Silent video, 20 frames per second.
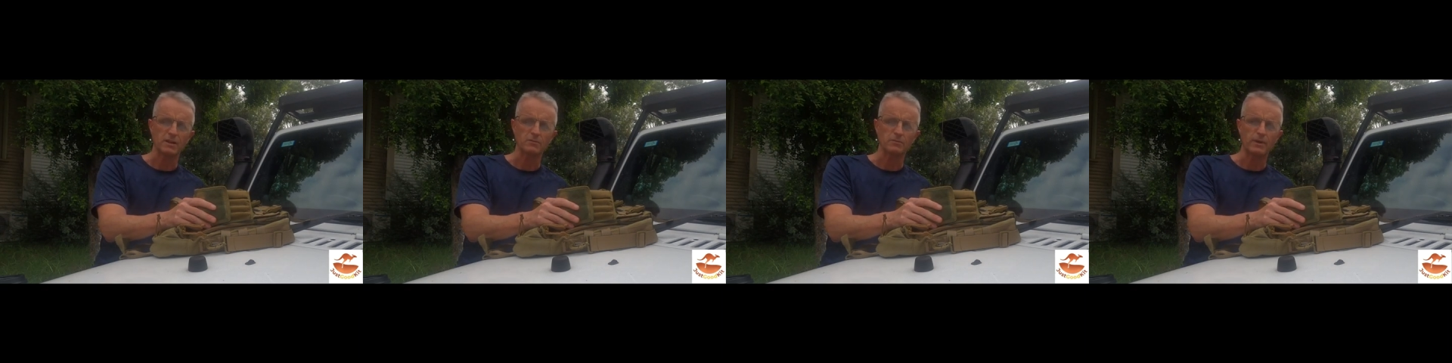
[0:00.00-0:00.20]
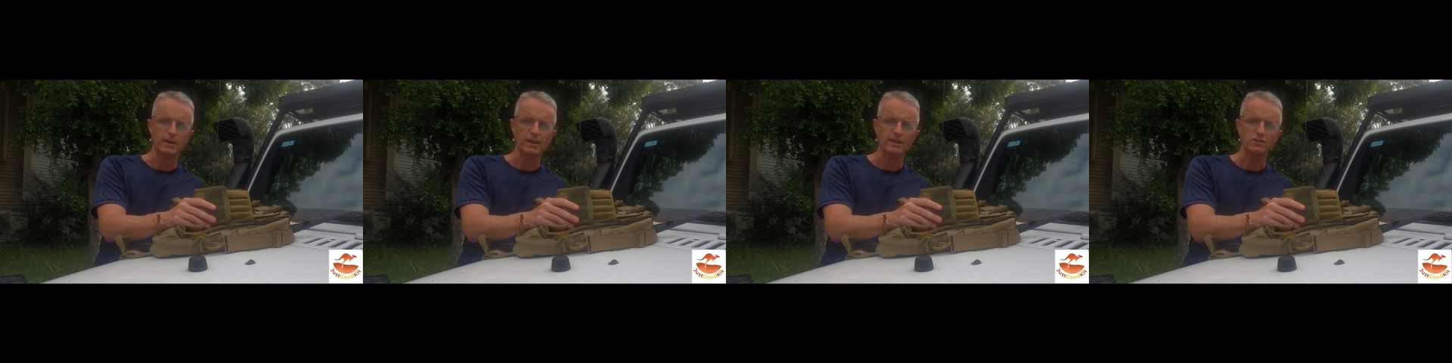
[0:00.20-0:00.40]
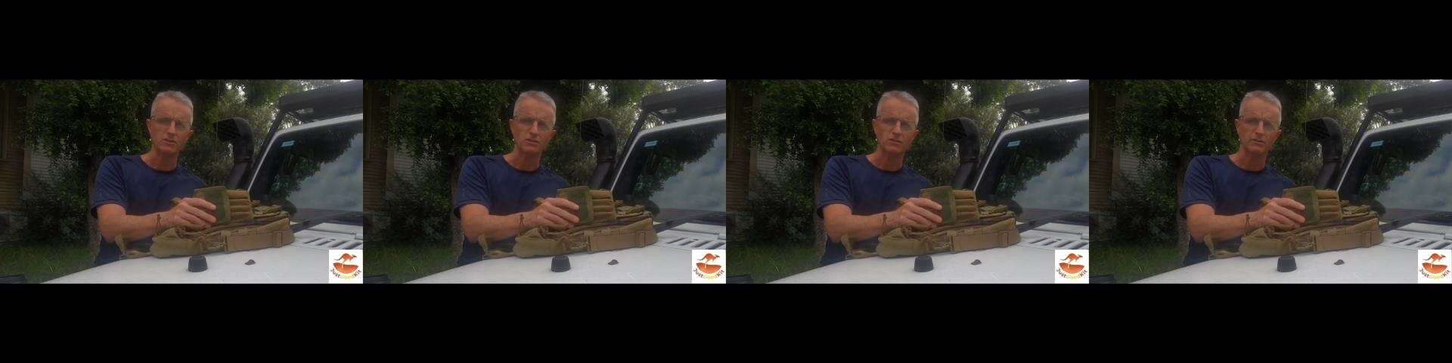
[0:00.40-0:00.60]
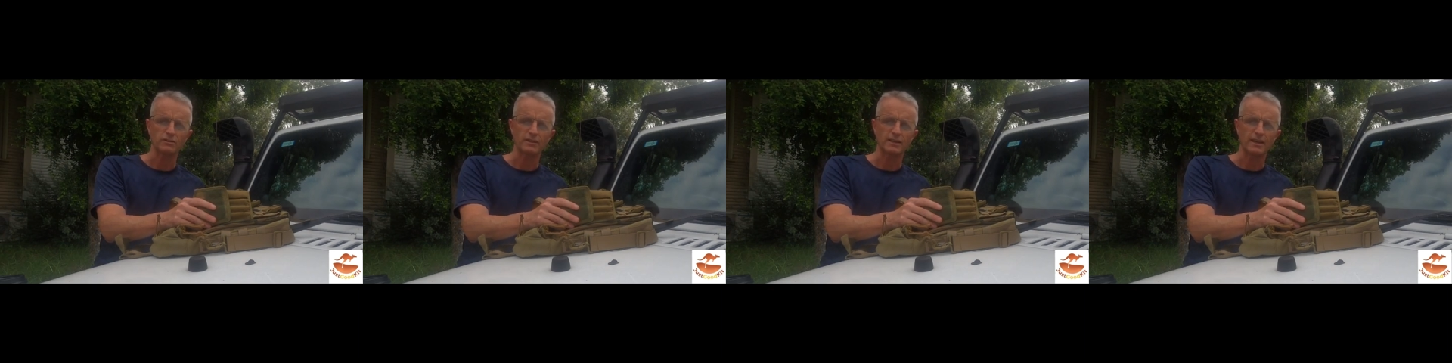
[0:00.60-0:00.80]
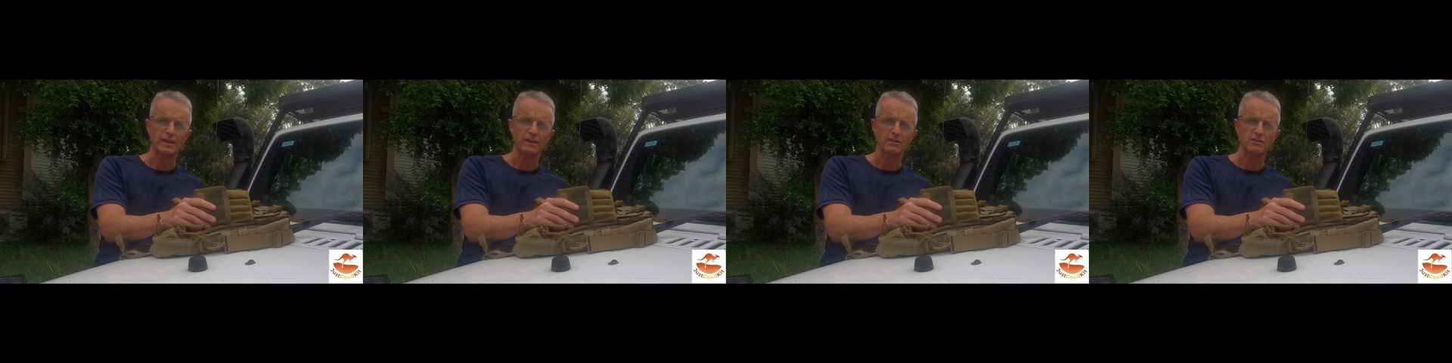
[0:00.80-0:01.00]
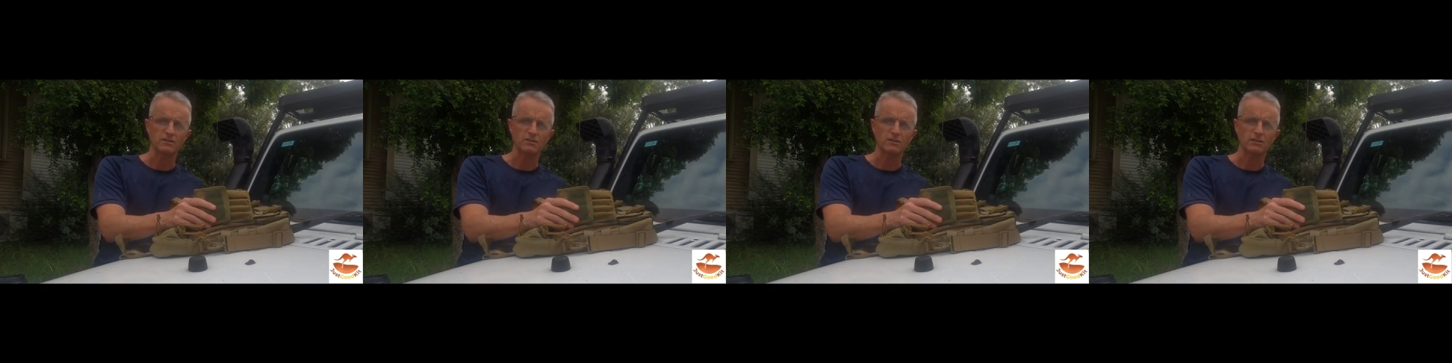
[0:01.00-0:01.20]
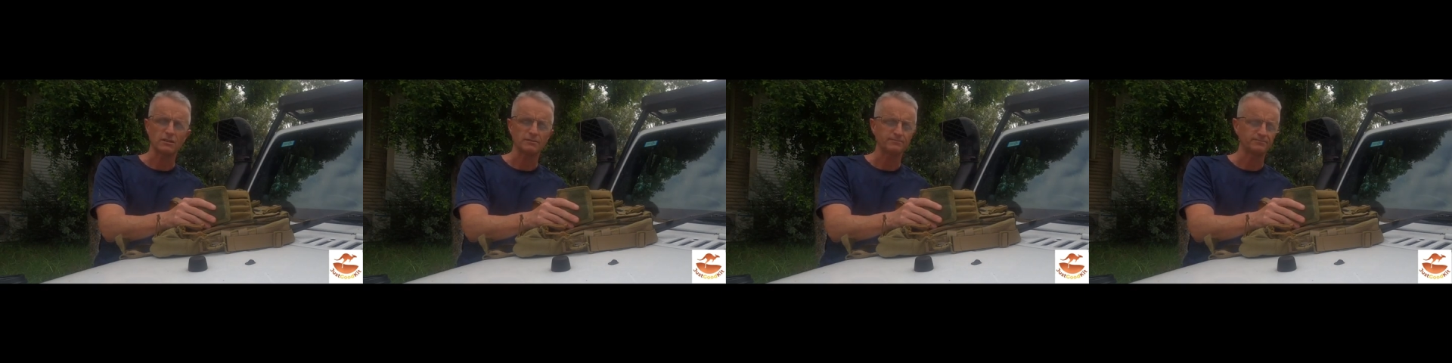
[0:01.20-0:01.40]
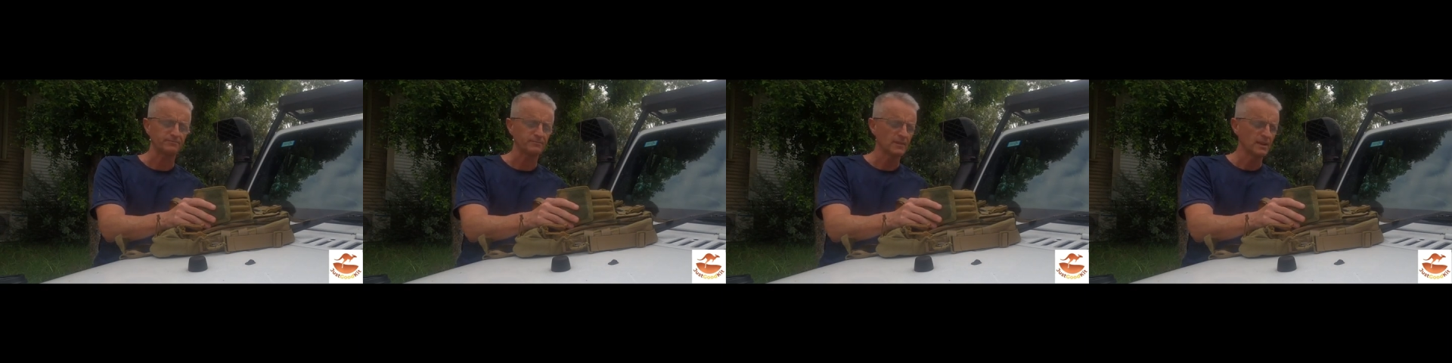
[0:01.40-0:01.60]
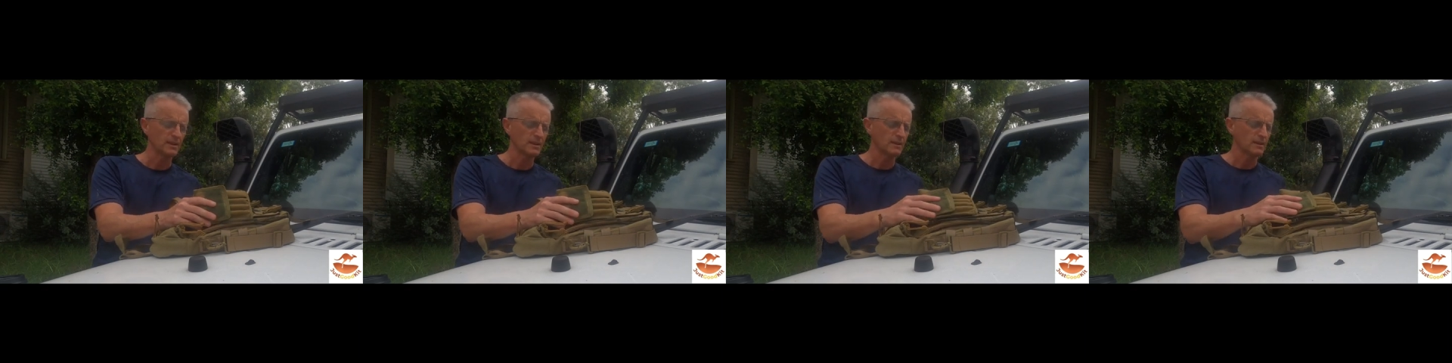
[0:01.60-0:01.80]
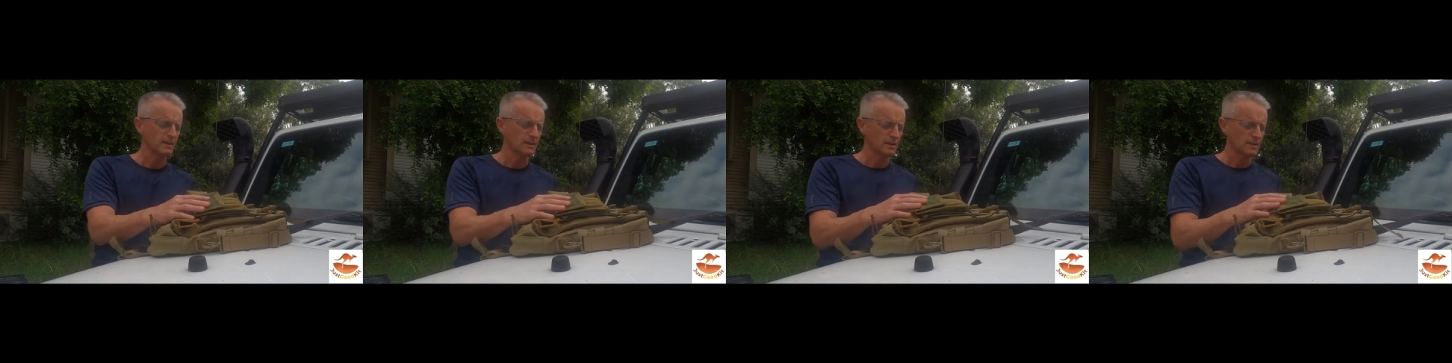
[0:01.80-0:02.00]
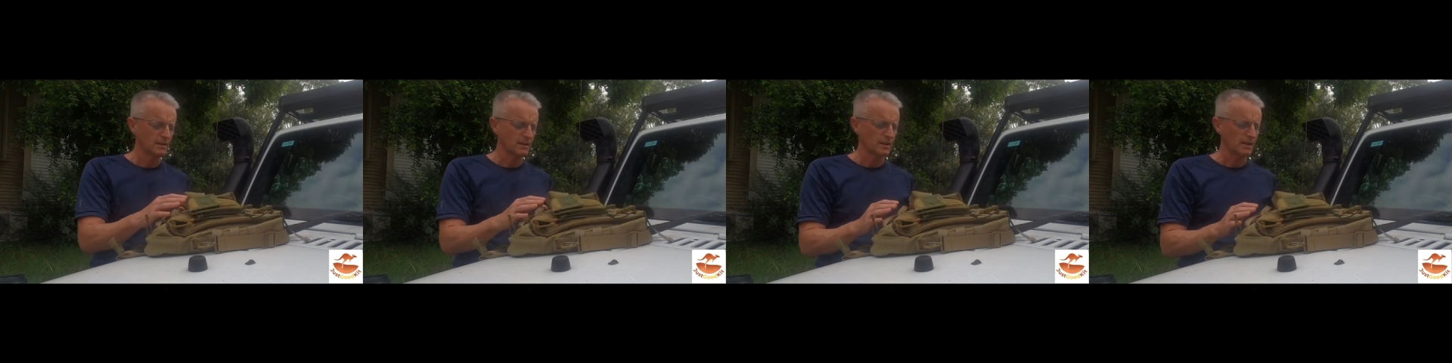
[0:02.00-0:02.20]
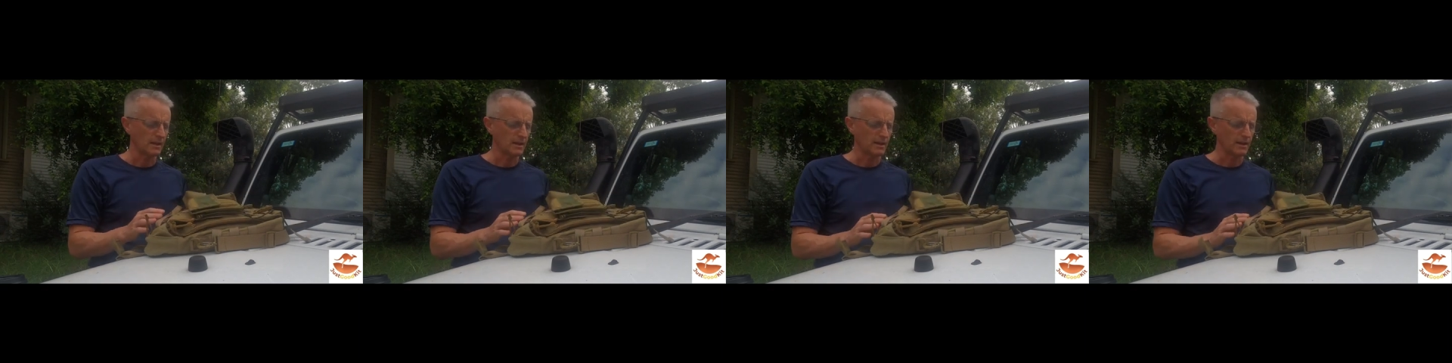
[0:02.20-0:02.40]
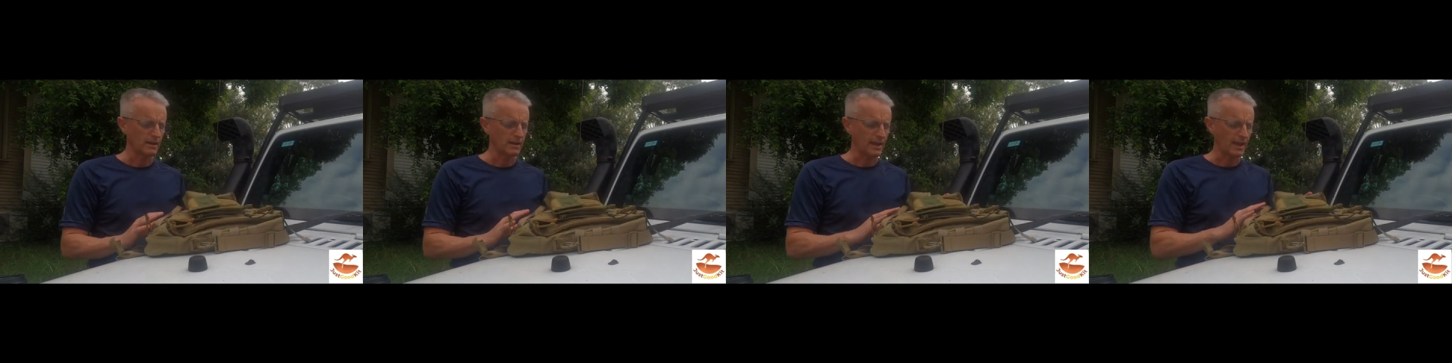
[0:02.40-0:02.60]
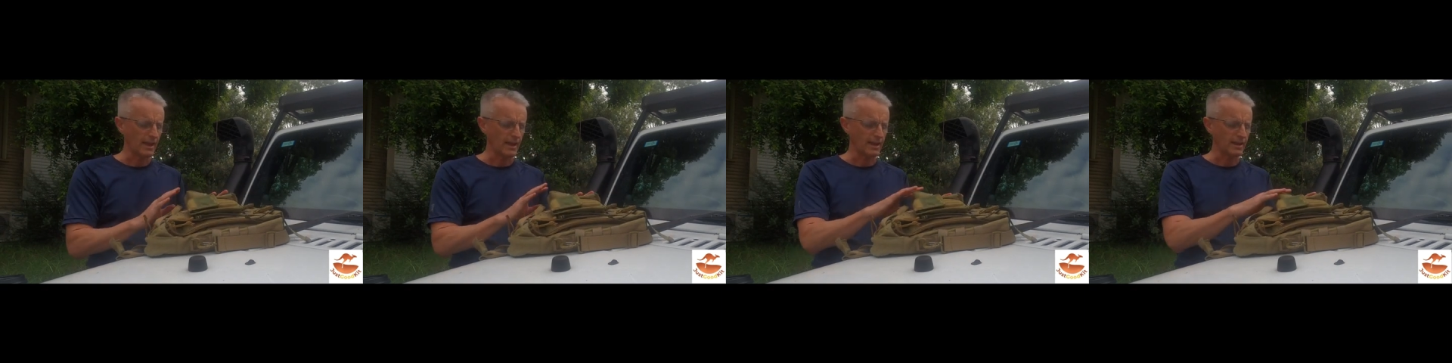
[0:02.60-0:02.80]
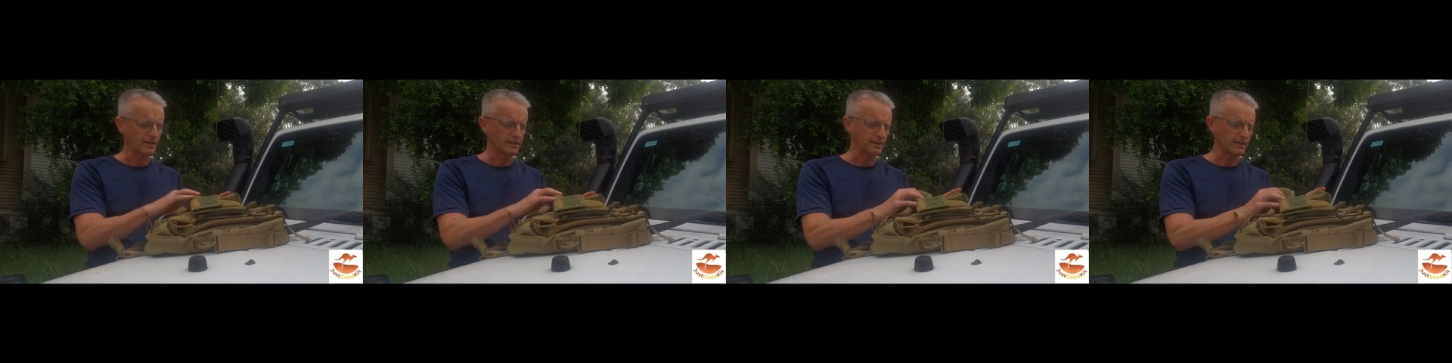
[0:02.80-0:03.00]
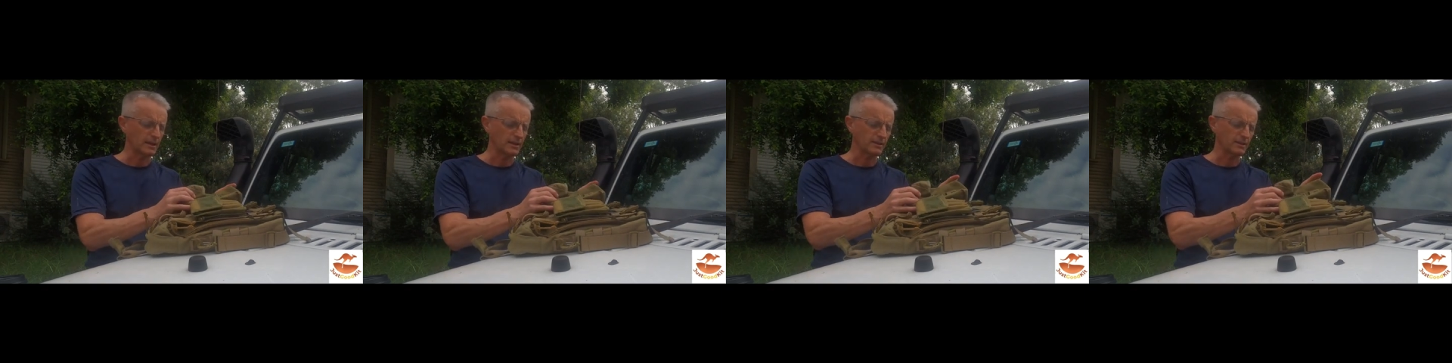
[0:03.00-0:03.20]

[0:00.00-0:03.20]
pen pouch on the outside and